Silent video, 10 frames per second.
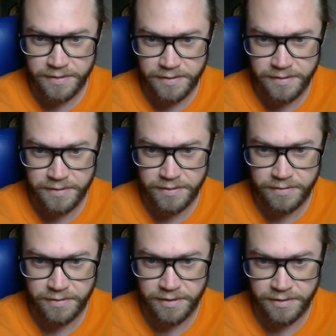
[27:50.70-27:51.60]
let's
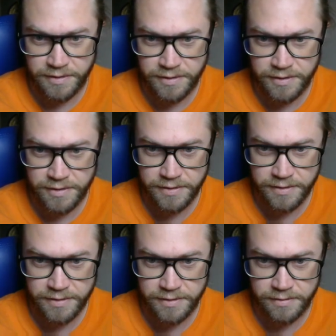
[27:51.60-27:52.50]
try this.
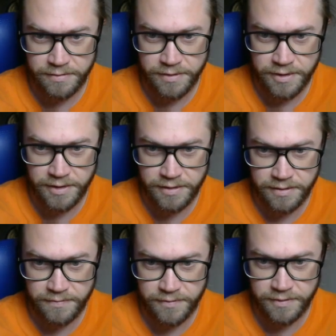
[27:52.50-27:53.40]
Oh, okay,
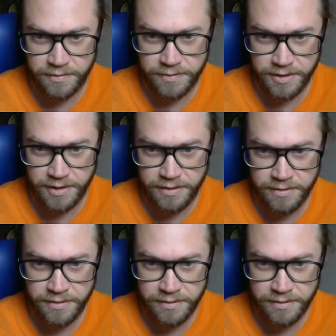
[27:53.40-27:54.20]
fuse in.